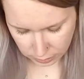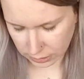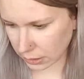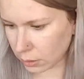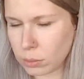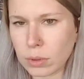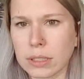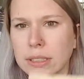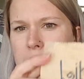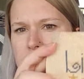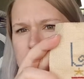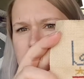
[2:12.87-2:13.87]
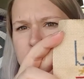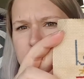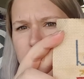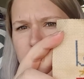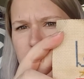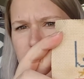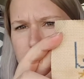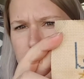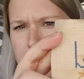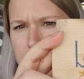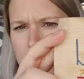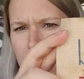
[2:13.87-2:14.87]
did was
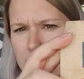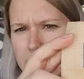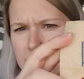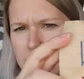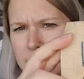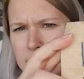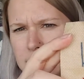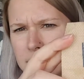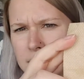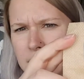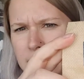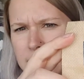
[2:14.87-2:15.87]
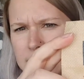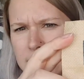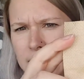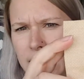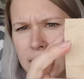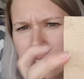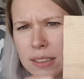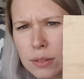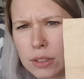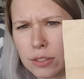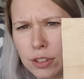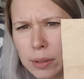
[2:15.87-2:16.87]
Liberty by Lizzie Kate. It
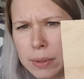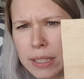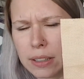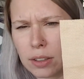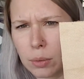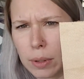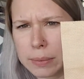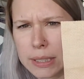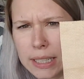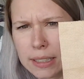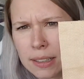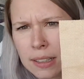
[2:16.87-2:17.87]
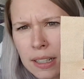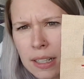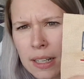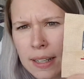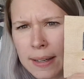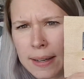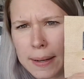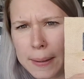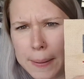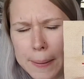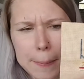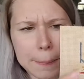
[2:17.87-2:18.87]
was a freebie on her website.
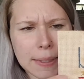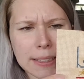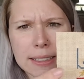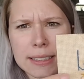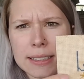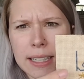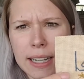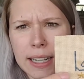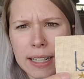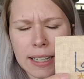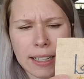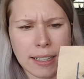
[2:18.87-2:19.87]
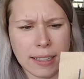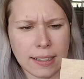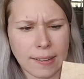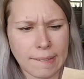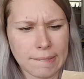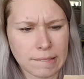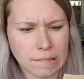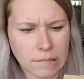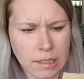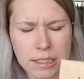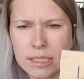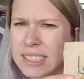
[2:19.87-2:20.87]
This is a
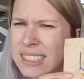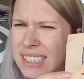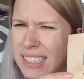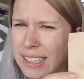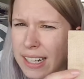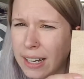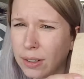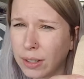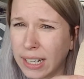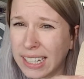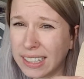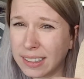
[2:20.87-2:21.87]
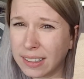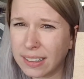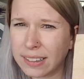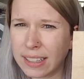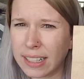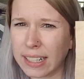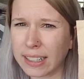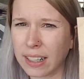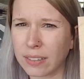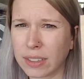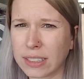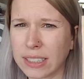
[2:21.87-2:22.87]
16 count Ada that I
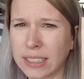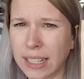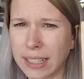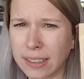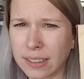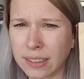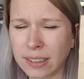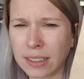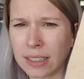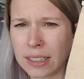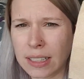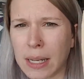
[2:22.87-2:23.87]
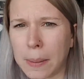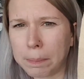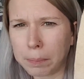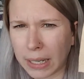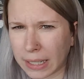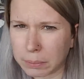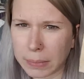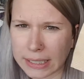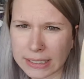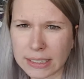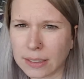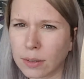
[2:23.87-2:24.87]
coffee tea dyed, bacon
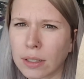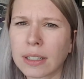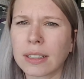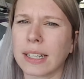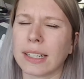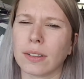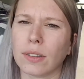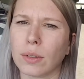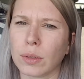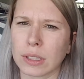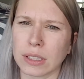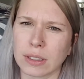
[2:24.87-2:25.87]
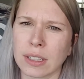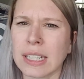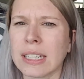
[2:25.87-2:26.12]
basted. I don't know what the